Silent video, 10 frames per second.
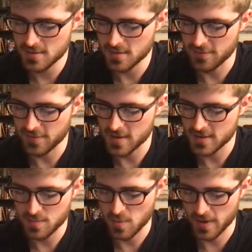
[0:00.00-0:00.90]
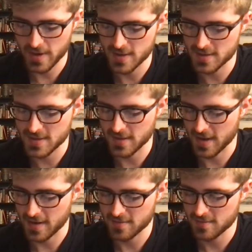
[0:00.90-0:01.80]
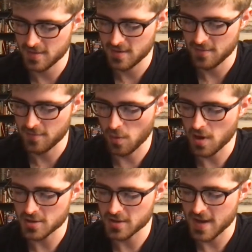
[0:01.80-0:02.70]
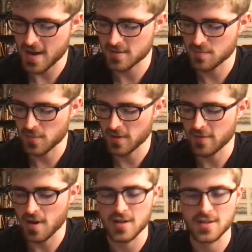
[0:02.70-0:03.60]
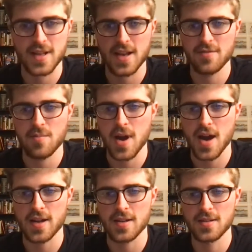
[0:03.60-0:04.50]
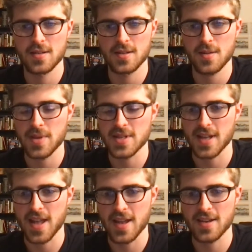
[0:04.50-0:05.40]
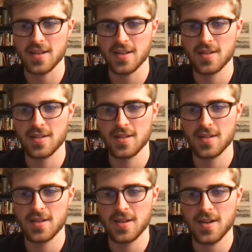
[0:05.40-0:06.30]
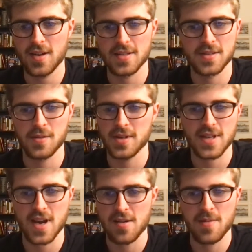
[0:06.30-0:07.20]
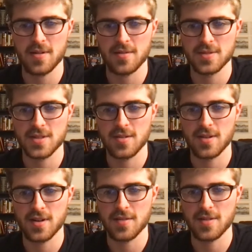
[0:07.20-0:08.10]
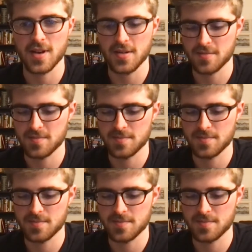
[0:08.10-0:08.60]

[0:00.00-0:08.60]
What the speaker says: the first point is that like 400,000 bolivars can't even buy a piece of candy. Do you want to talk about what's going on over there?